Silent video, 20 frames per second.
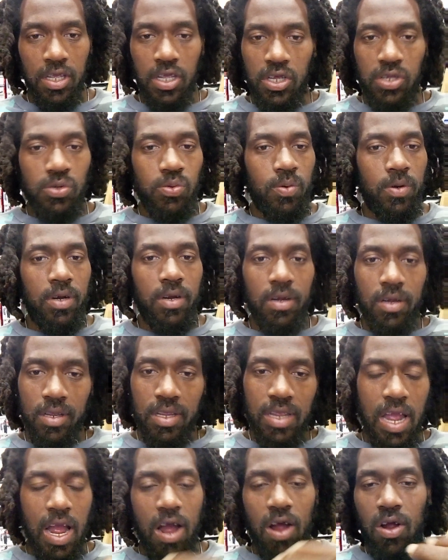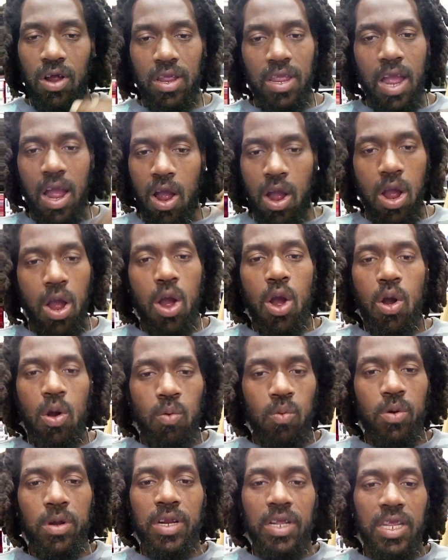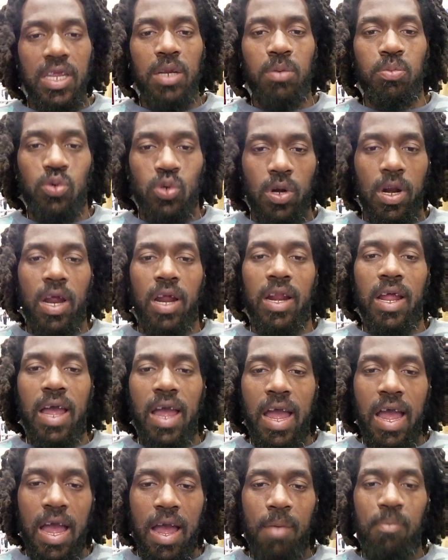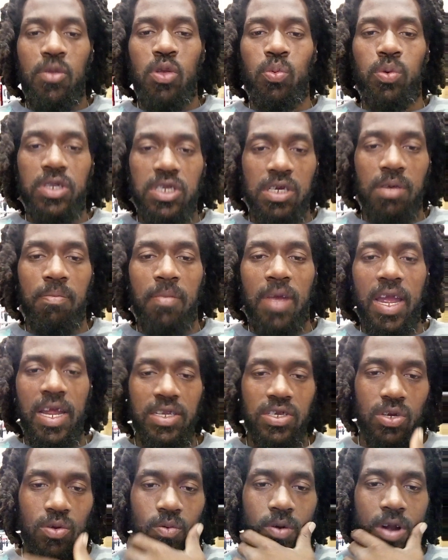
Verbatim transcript: Israel. Y'all, y'all all want to keep trying to hide me with your magic,